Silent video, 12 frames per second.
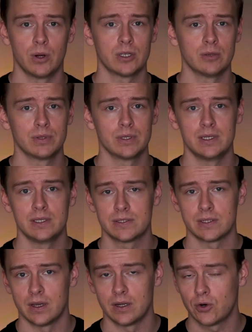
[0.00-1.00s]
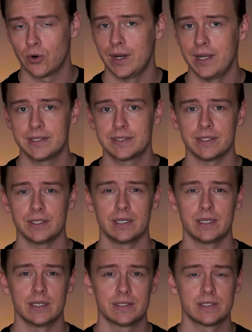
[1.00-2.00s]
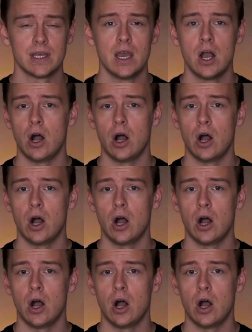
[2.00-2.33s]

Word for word: Marketplace, uh, Craigslist,